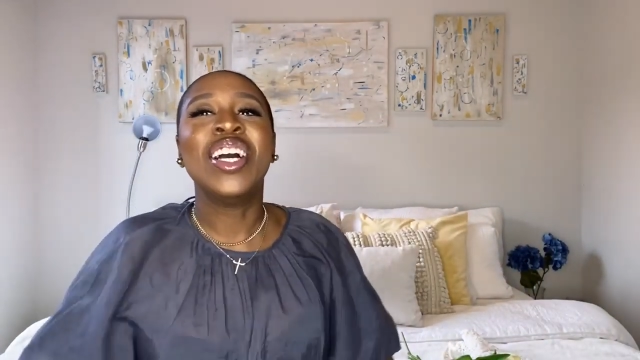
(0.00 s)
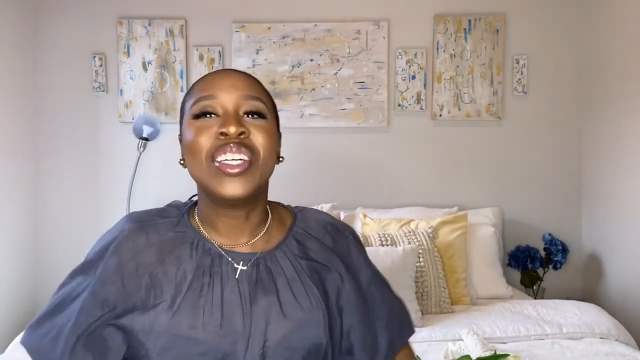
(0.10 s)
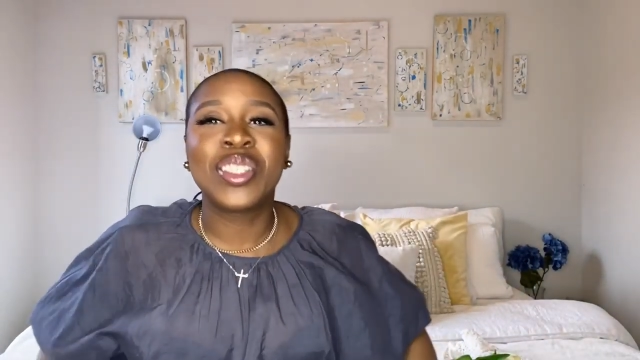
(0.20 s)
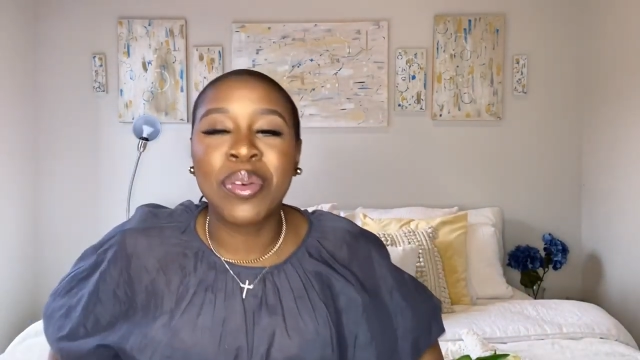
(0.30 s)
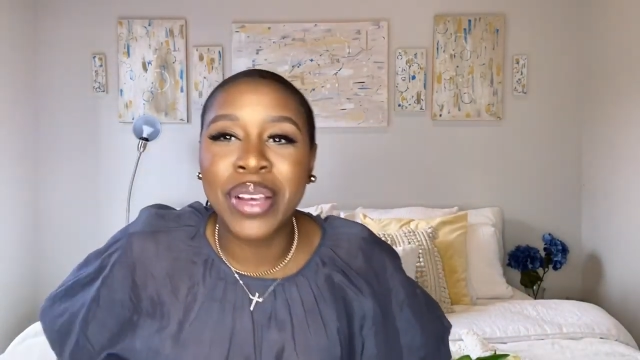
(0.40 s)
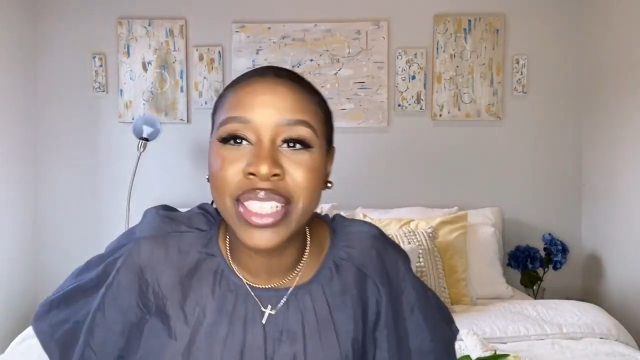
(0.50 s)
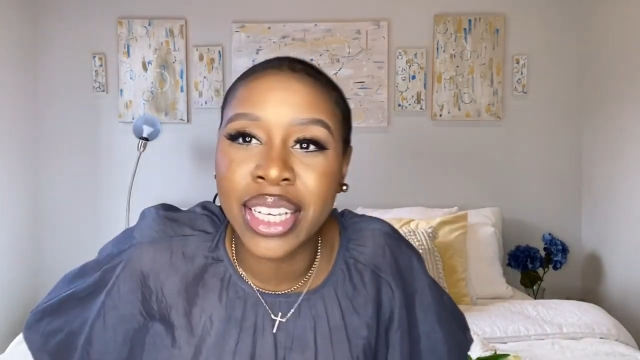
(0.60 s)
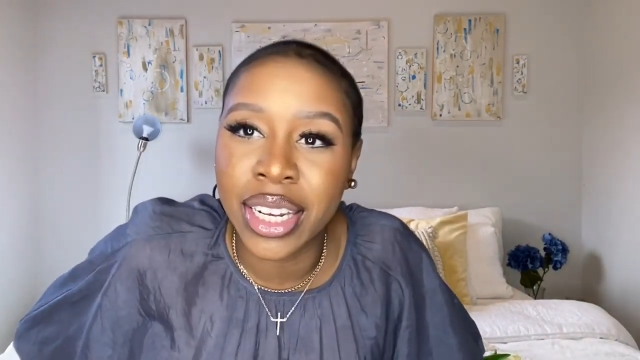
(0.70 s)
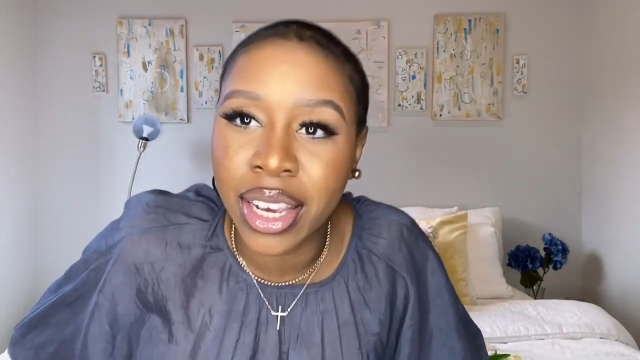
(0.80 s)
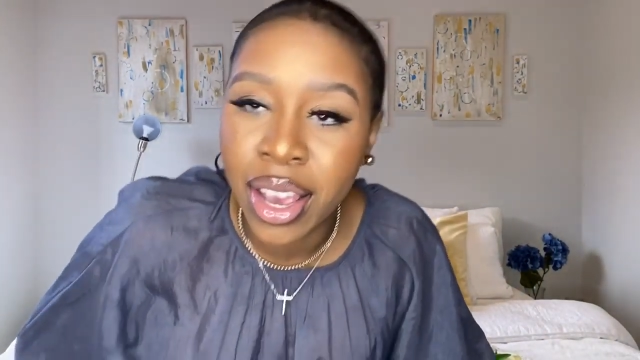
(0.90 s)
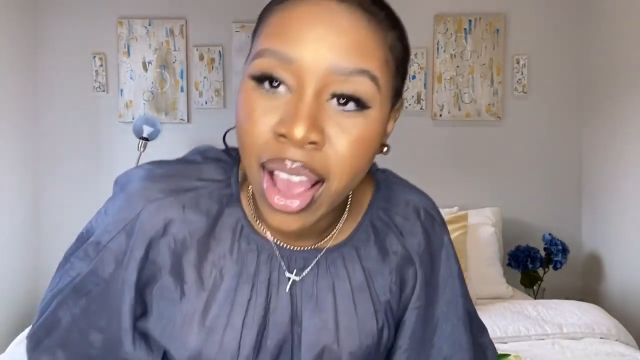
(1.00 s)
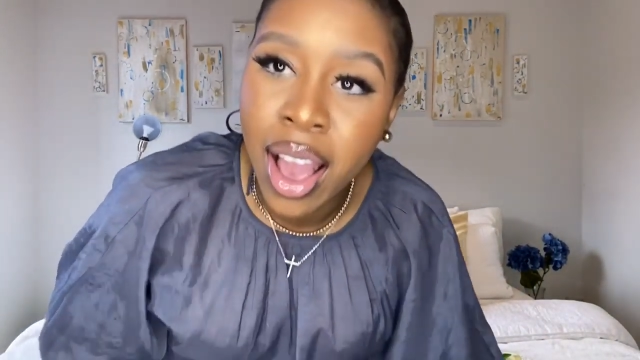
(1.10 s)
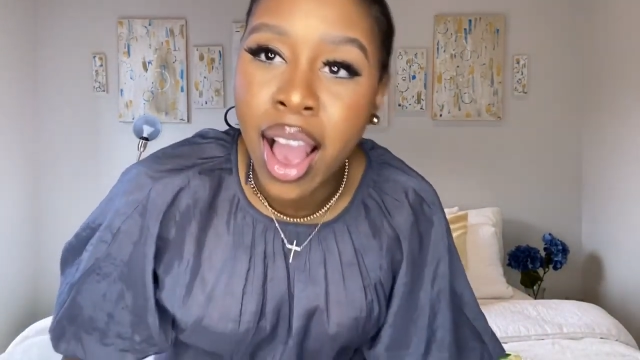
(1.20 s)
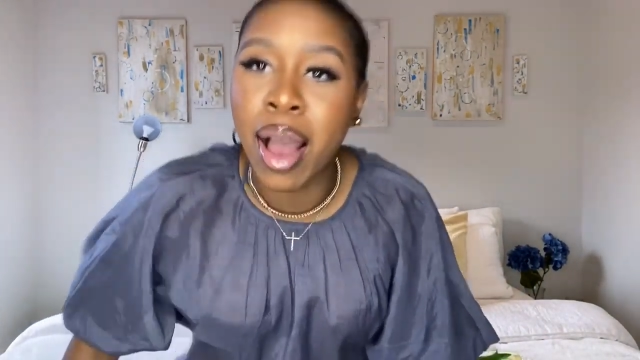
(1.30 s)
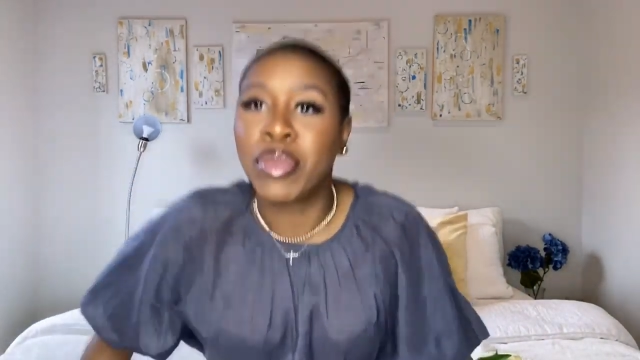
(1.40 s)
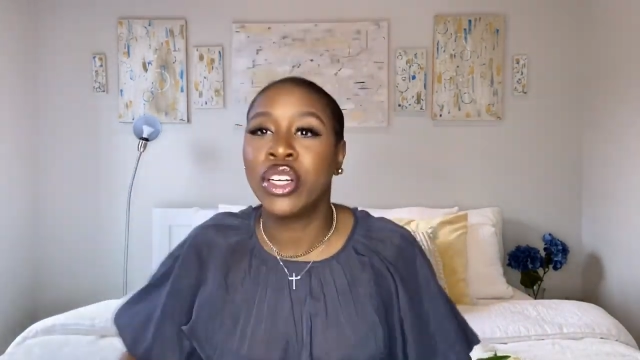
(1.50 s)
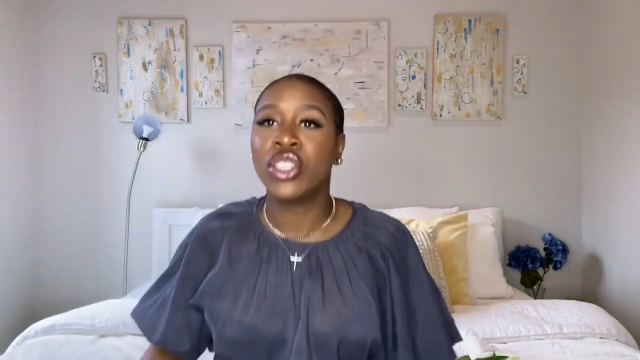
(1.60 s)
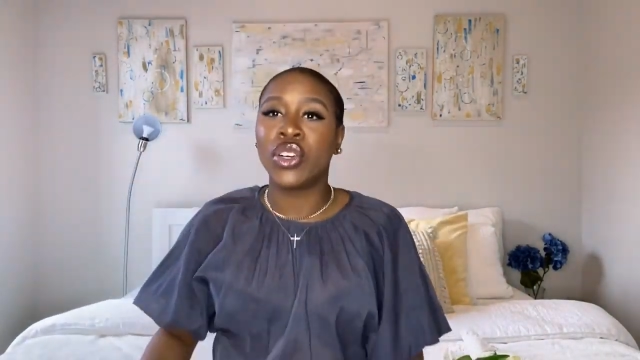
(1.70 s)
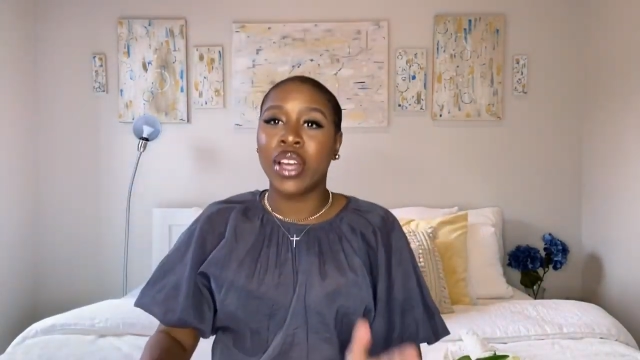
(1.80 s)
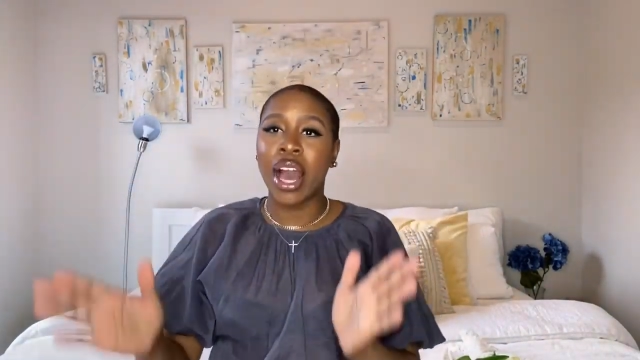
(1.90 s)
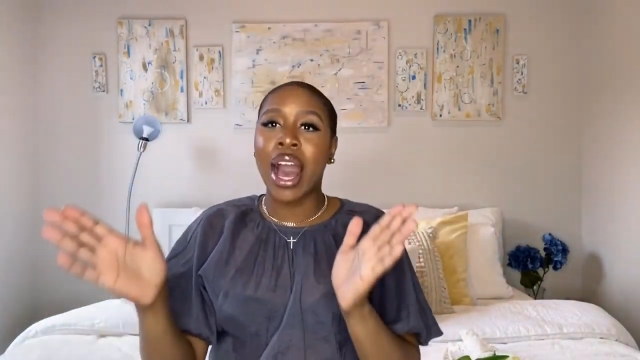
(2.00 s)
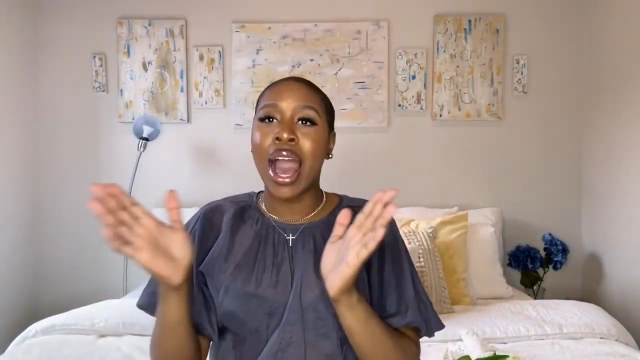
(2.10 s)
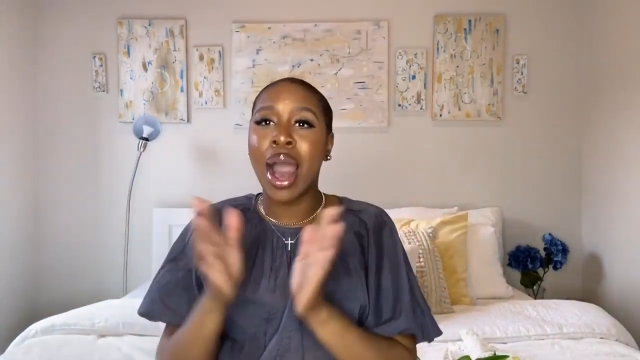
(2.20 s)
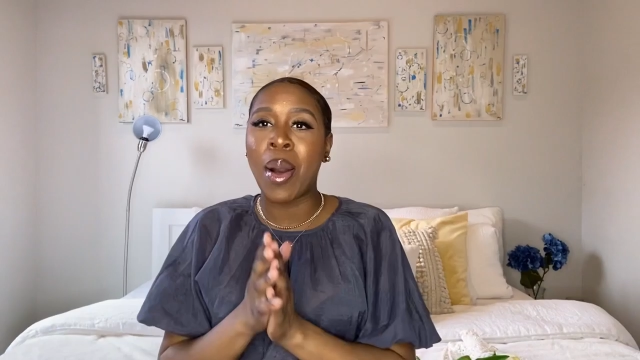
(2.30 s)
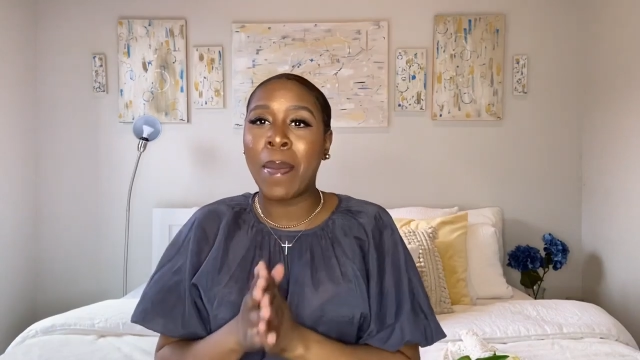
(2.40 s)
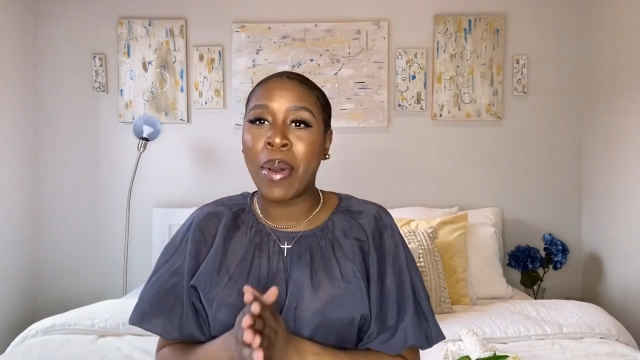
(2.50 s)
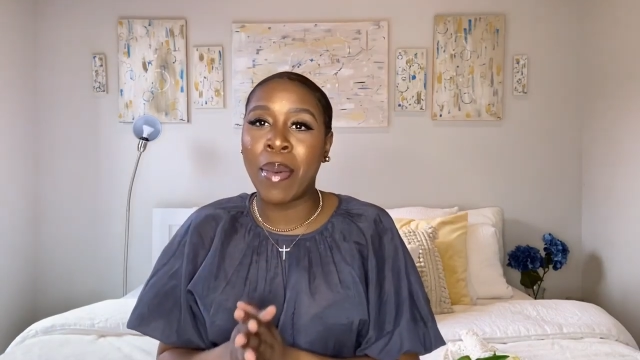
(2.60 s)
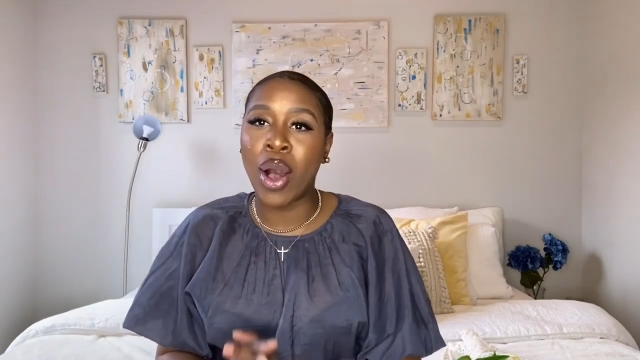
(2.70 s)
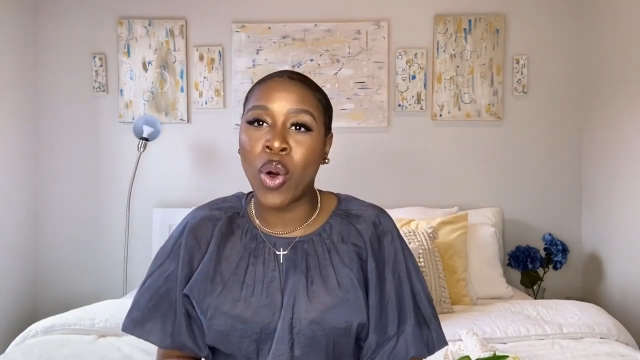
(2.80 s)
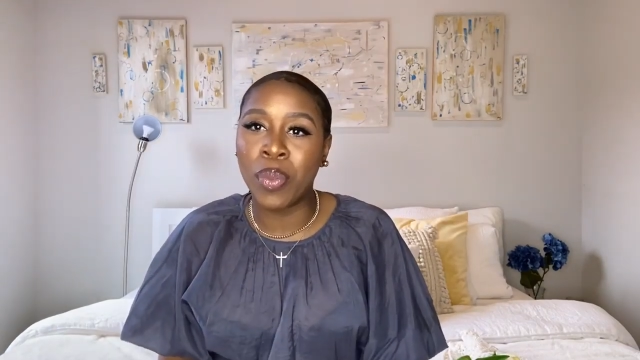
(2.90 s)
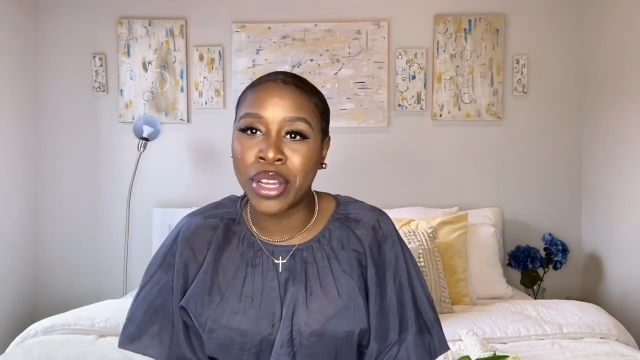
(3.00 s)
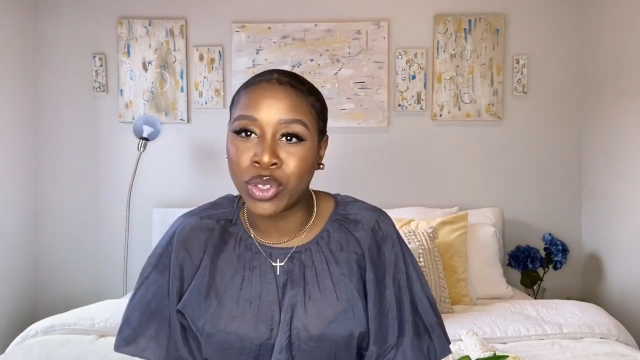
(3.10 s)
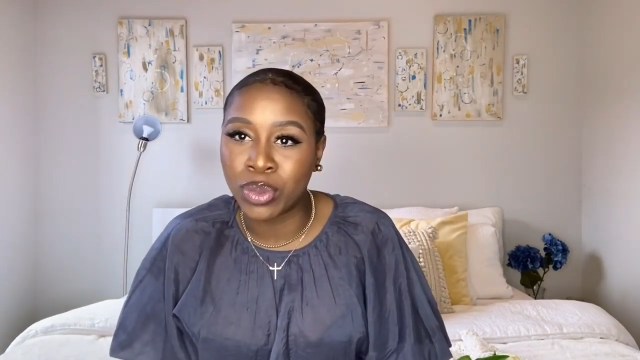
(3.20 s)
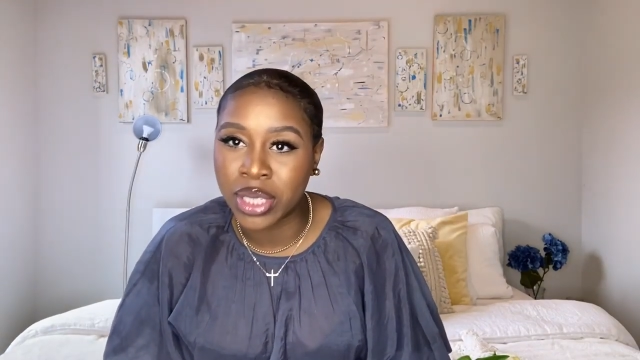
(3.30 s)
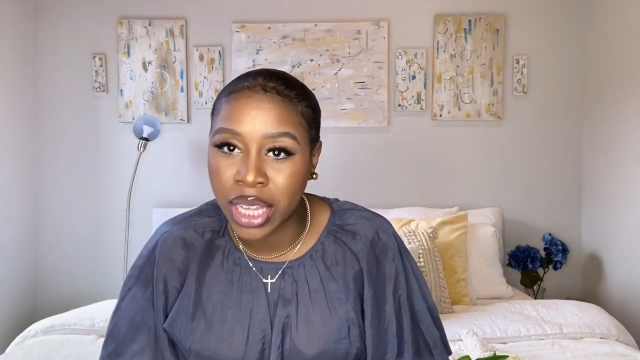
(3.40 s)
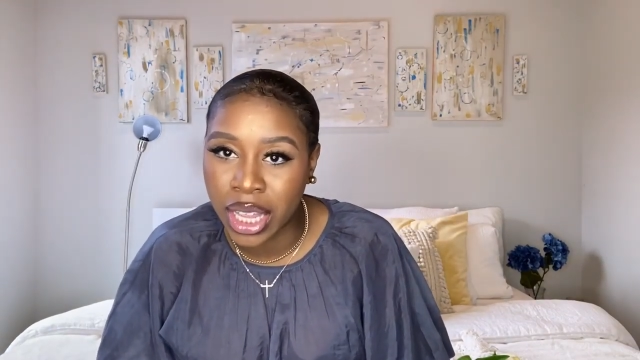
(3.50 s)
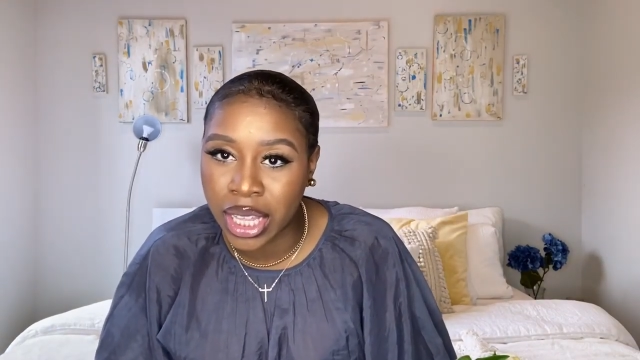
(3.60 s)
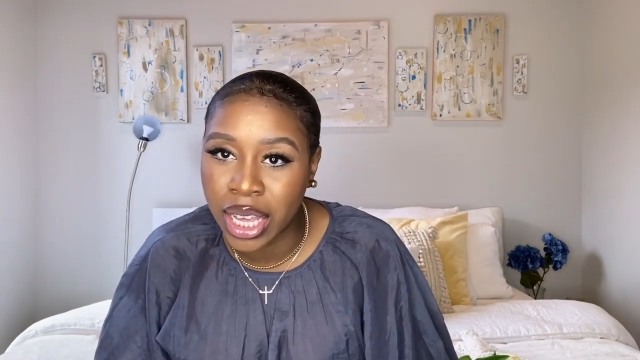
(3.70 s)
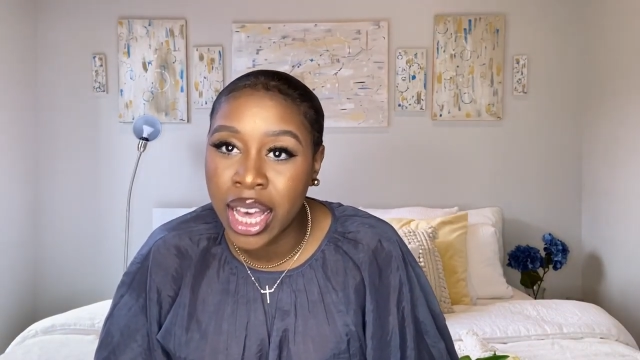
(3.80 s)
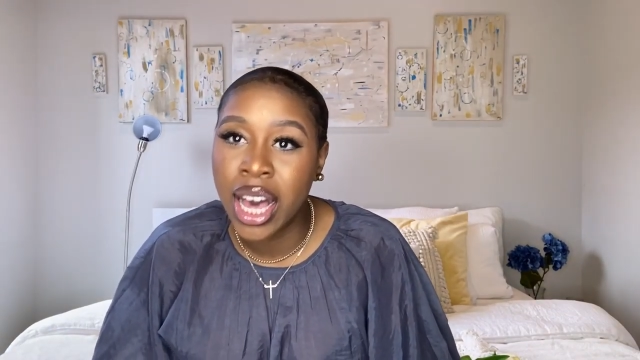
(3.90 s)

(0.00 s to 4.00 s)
so basically, I'm gonna show y'all how I put my whole bedroom together.